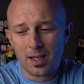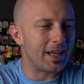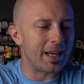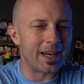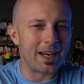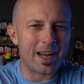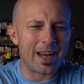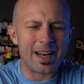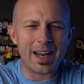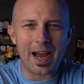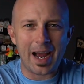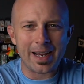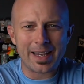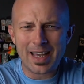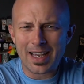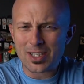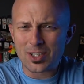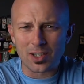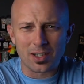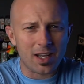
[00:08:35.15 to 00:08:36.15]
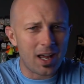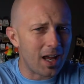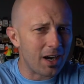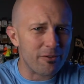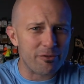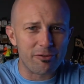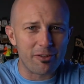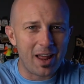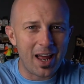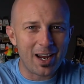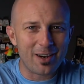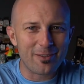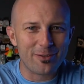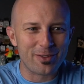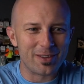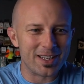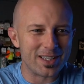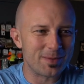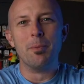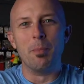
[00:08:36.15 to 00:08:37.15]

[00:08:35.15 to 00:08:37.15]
And I catch a lot of flack for this,